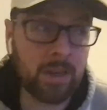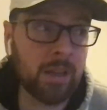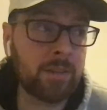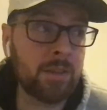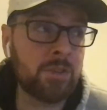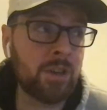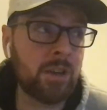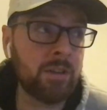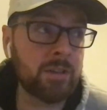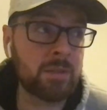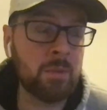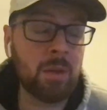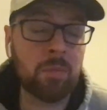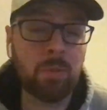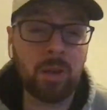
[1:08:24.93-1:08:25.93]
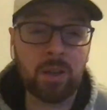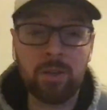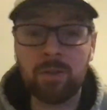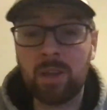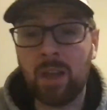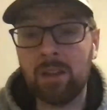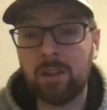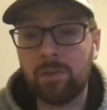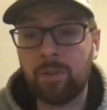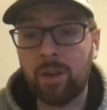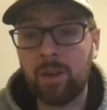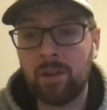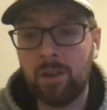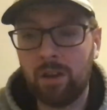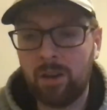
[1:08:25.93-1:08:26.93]
I don't get the Jalen Smith pick. You
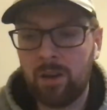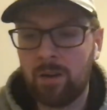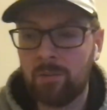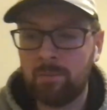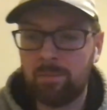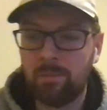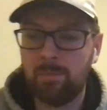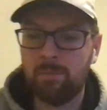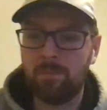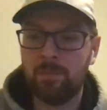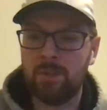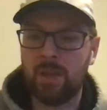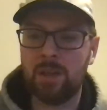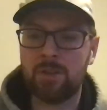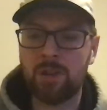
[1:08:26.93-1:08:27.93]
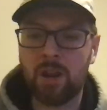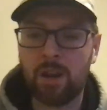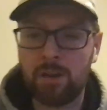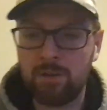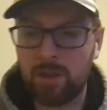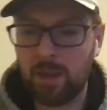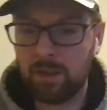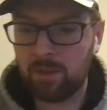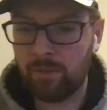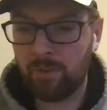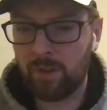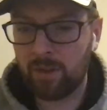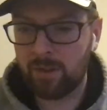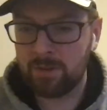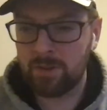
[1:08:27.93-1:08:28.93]
can't defend. Jared,
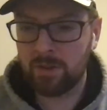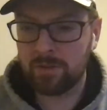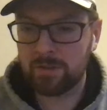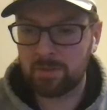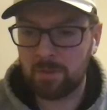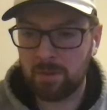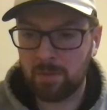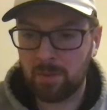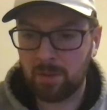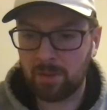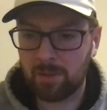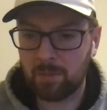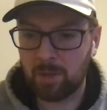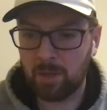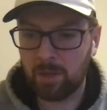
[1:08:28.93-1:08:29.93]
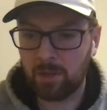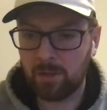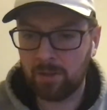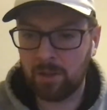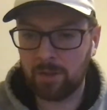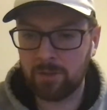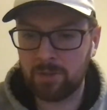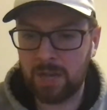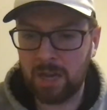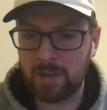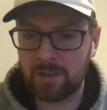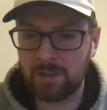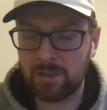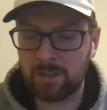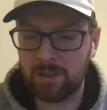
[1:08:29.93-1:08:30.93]
you can't defend the Jalen Smith pick to me.
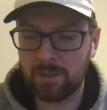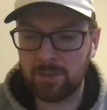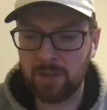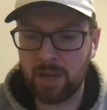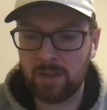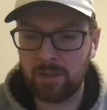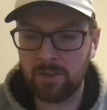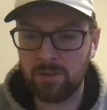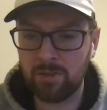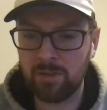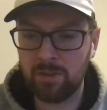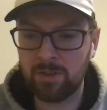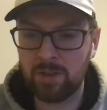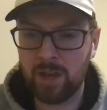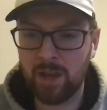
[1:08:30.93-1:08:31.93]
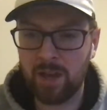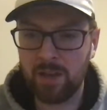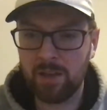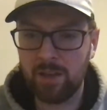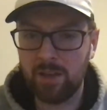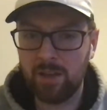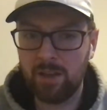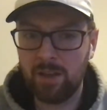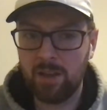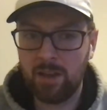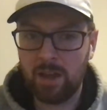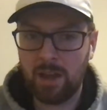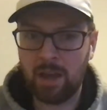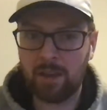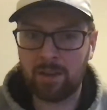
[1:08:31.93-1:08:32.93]
Tell Chad to join the chat
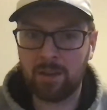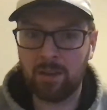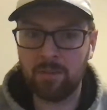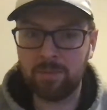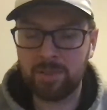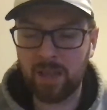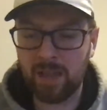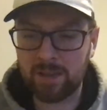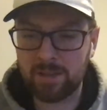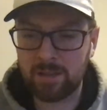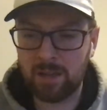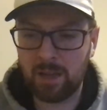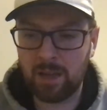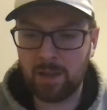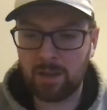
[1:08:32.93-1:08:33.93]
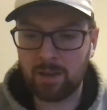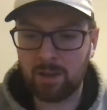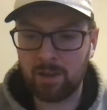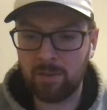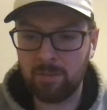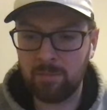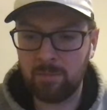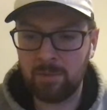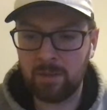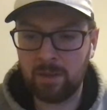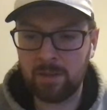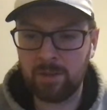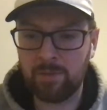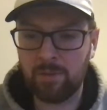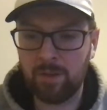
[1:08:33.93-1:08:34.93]
and come
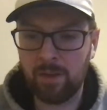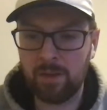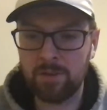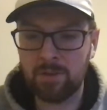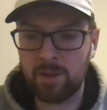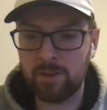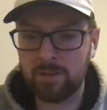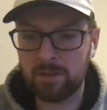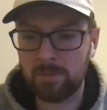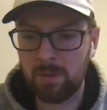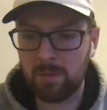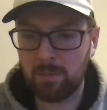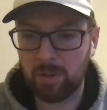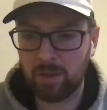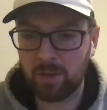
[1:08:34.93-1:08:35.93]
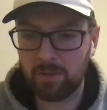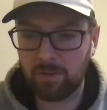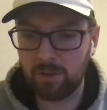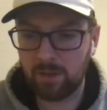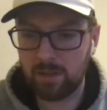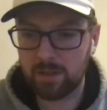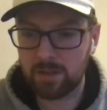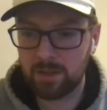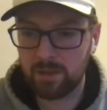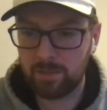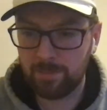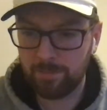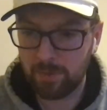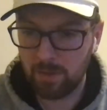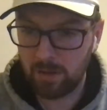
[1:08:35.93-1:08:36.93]
defend the Jalen Smith pick if he
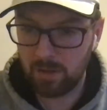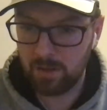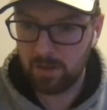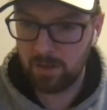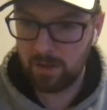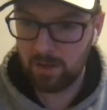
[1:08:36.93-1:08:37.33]
likes it.